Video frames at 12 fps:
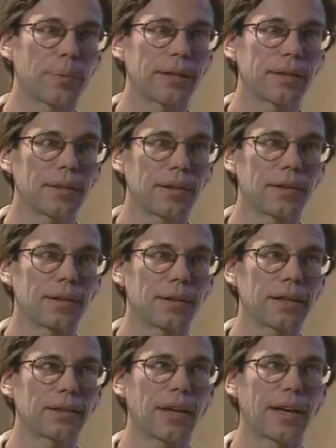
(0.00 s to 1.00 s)
but
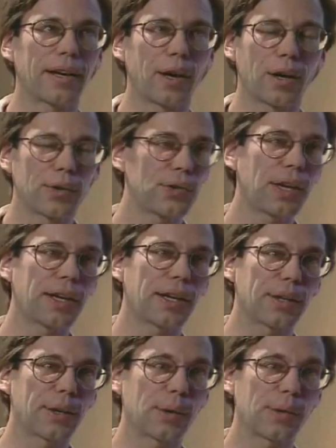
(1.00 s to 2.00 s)
it's kind of hard to shake
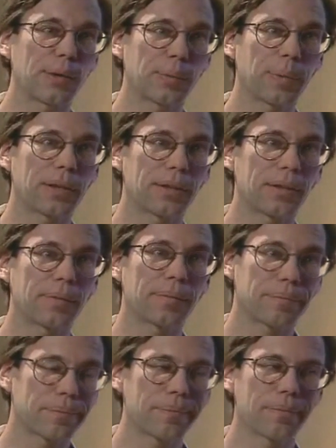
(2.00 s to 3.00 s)
it loose, but
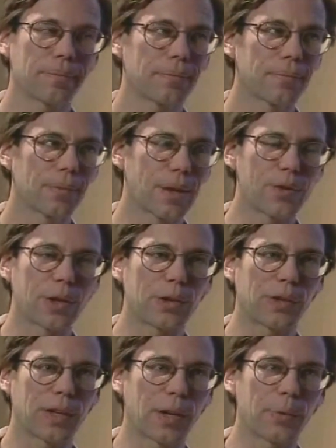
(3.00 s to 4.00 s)

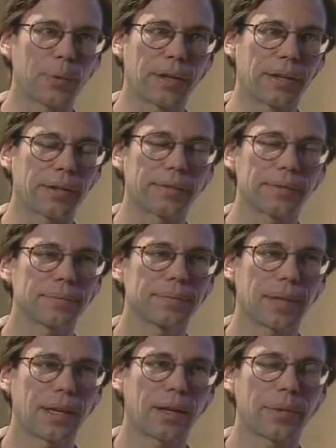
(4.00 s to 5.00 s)
eventually I will, and
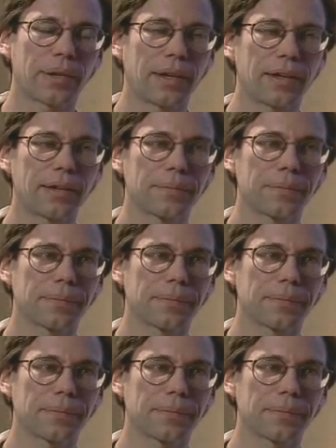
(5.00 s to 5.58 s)
that'll be that.